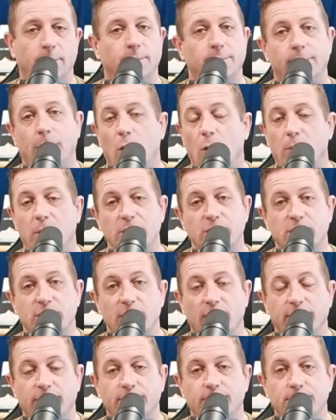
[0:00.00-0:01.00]
Whole bunch of
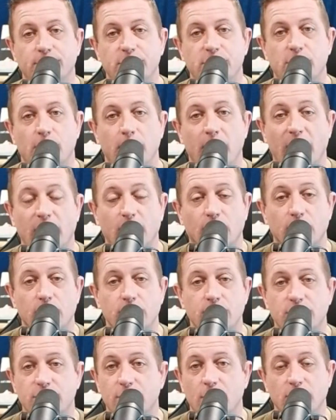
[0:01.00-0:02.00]
stuff. So
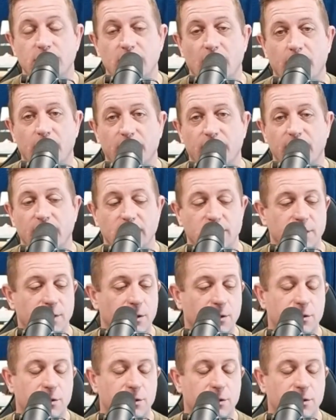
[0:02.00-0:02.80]
macaroons, those type of things.